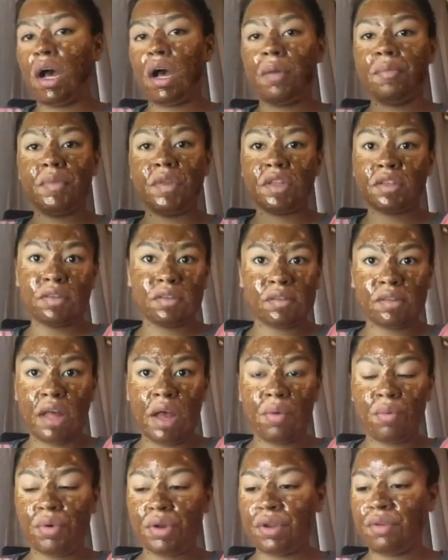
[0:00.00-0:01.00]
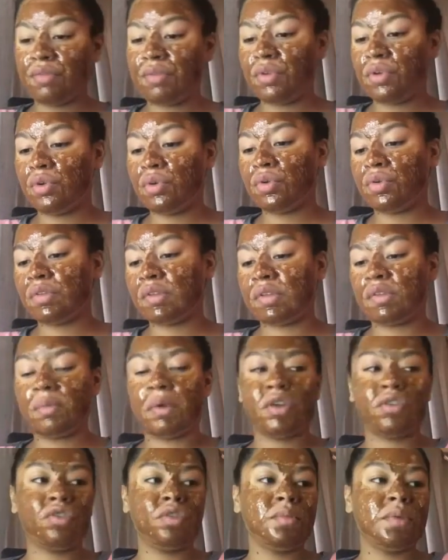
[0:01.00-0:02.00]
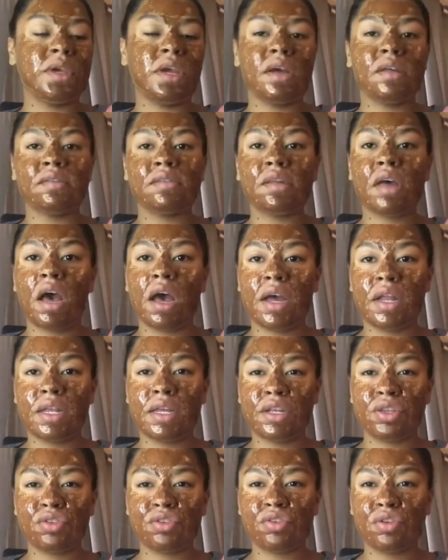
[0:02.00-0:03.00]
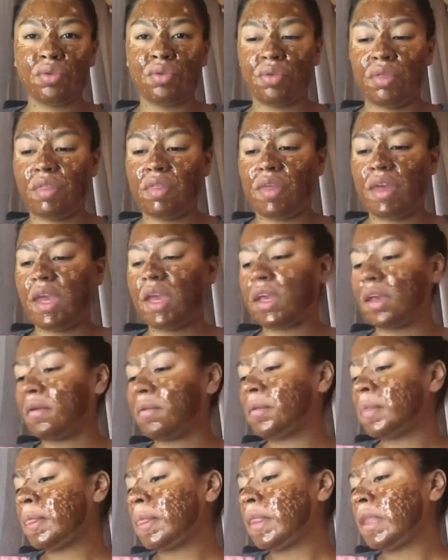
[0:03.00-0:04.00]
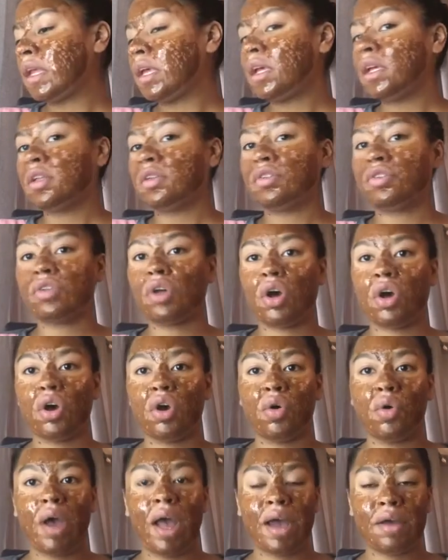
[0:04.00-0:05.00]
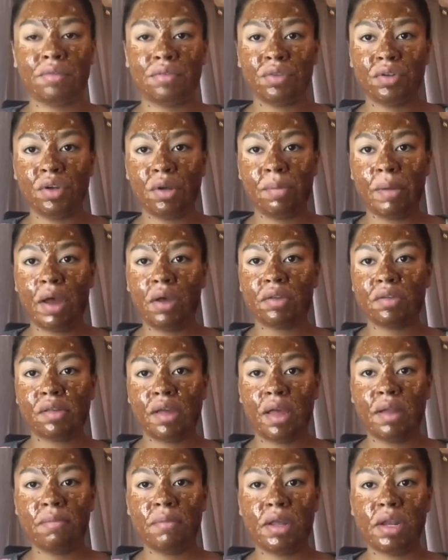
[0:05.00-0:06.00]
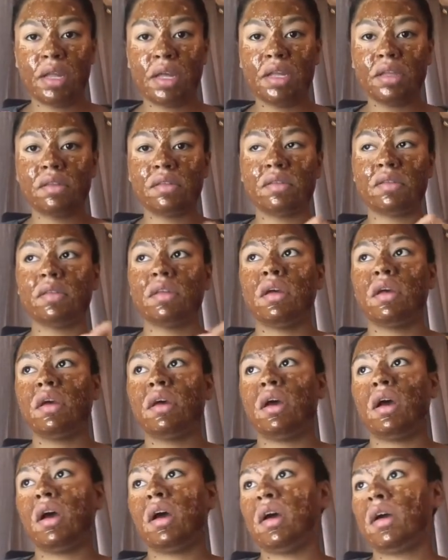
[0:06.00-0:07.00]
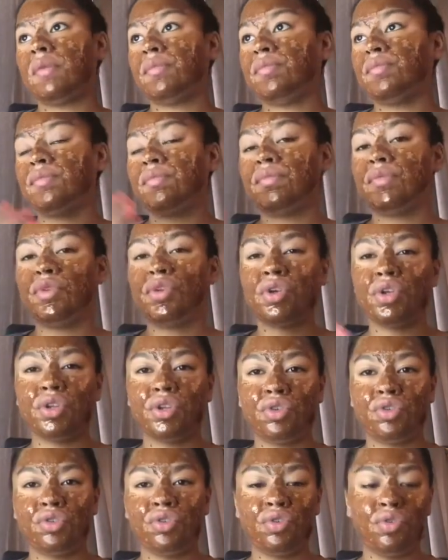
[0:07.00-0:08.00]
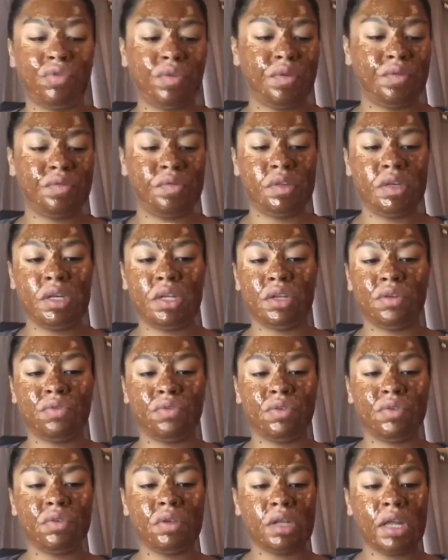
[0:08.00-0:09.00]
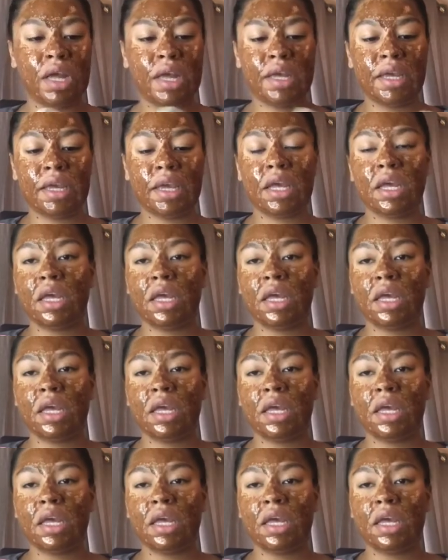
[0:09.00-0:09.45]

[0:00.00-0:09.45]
This is not one of those, especially because the honey is so thick. So after about 10 minutes, you can do 15 if you'd like.